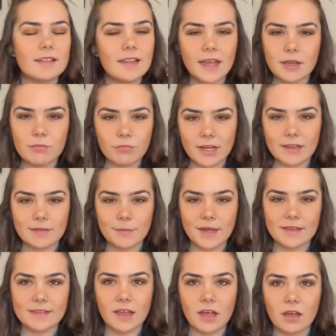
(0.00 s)
I embraced
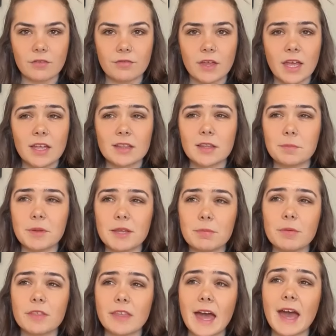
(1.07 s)
myself, the
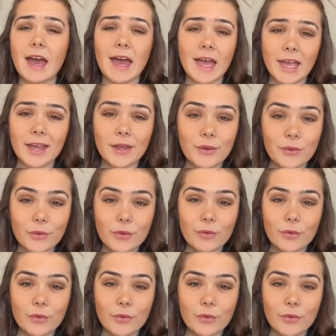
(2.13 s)
people that I